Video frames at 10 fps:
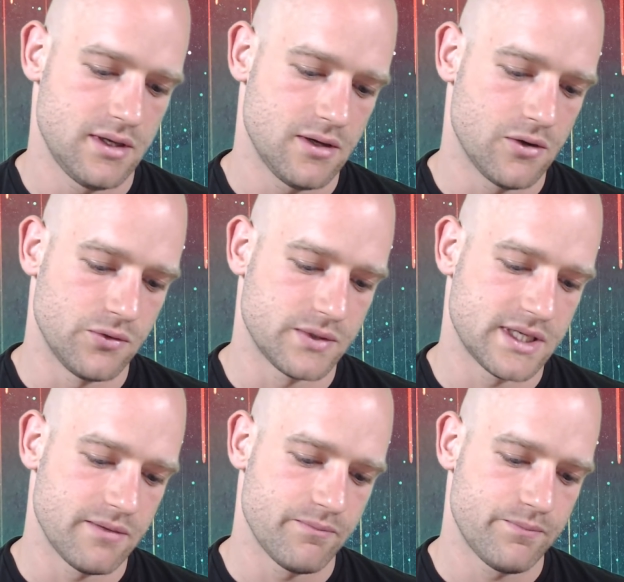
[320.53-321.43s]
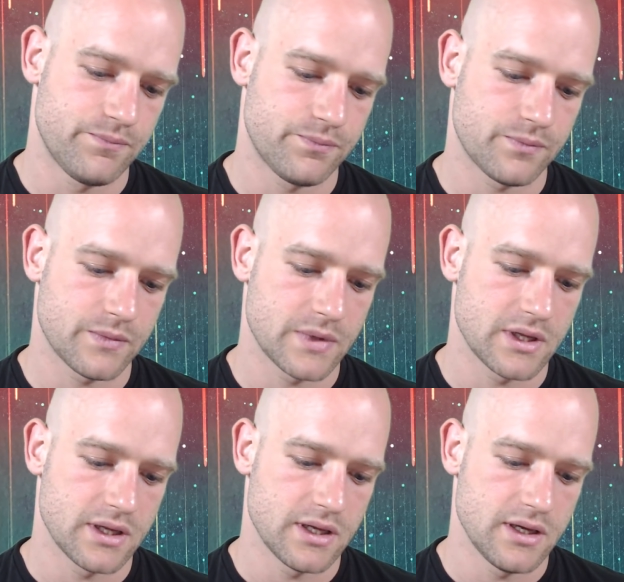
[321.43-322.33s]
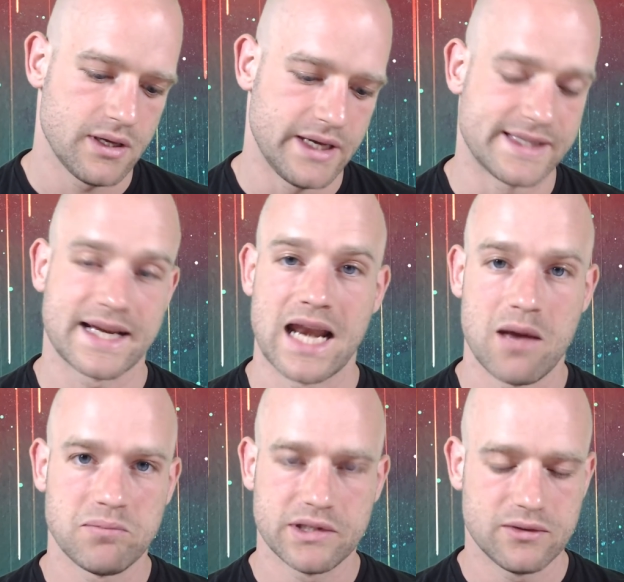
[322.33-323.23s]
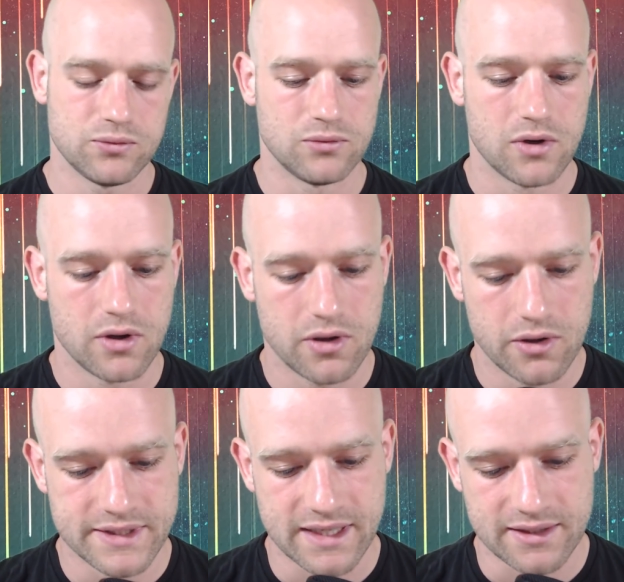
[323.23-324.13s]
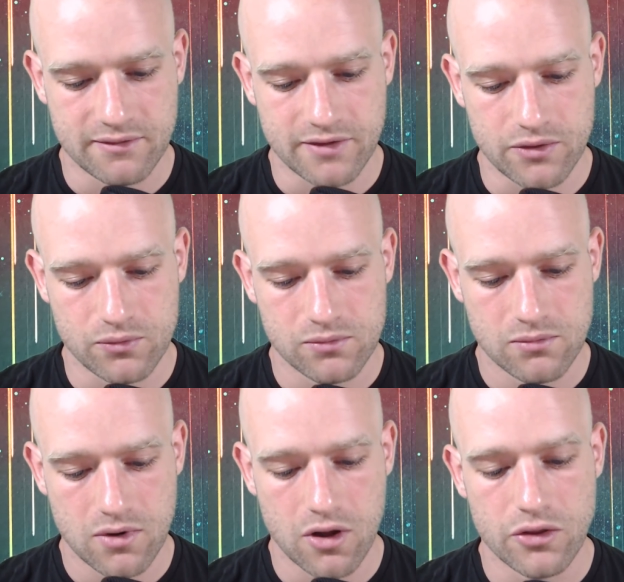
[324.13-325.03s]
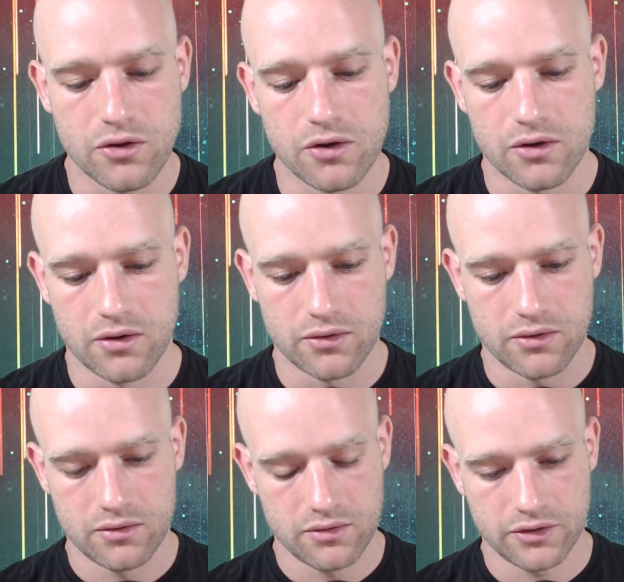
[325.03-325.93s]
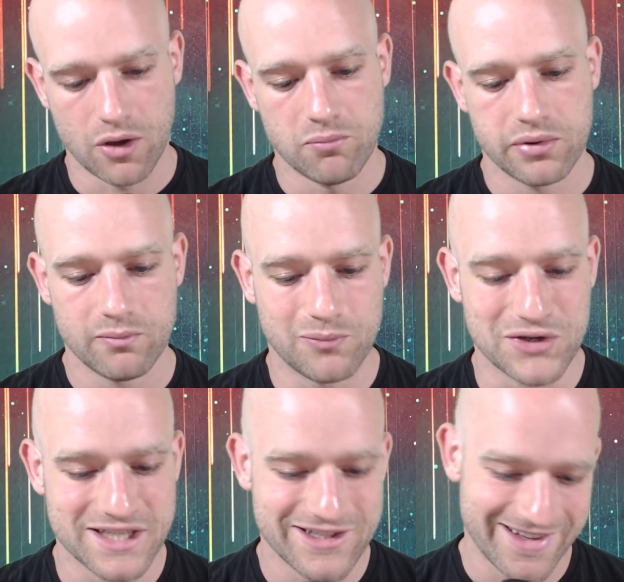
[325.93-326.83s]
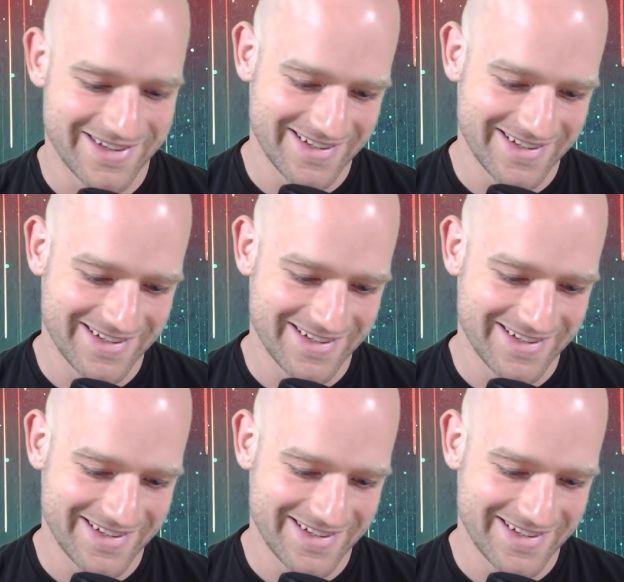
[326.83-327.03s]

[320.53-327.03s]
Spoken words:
how do you say? It's clamped to a certain value on the top position.